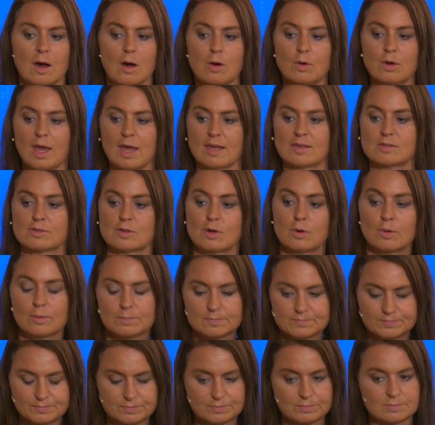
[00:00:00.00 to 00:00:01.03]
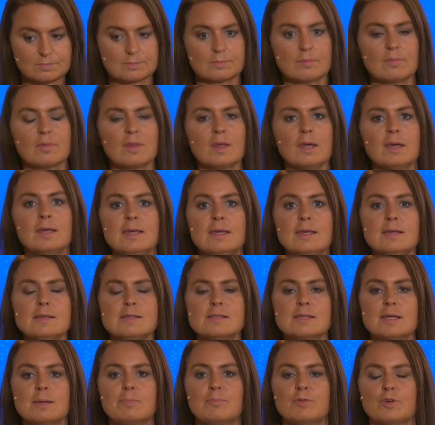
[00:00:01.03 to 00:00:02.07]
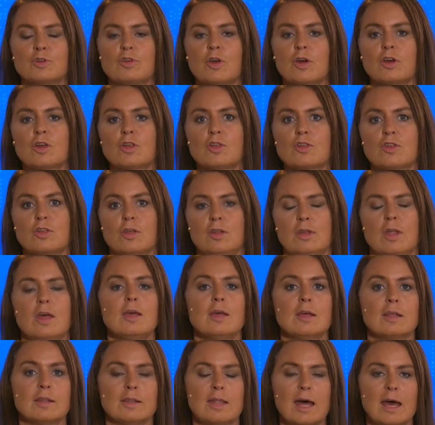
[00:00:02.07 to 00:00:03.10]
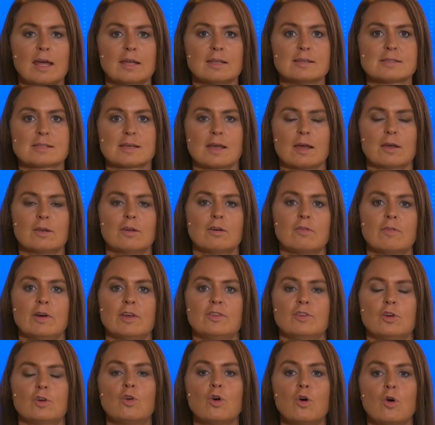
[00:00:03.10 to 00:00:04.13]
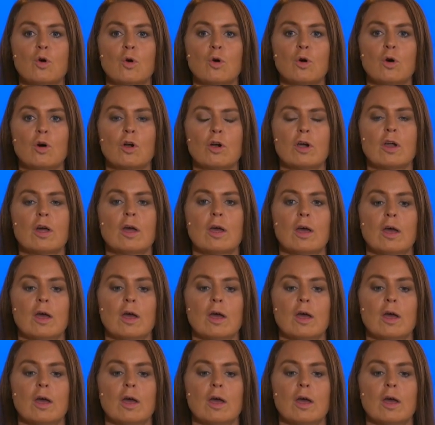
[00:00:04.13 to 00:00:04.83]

Okay, so EC production, that is kind of at the core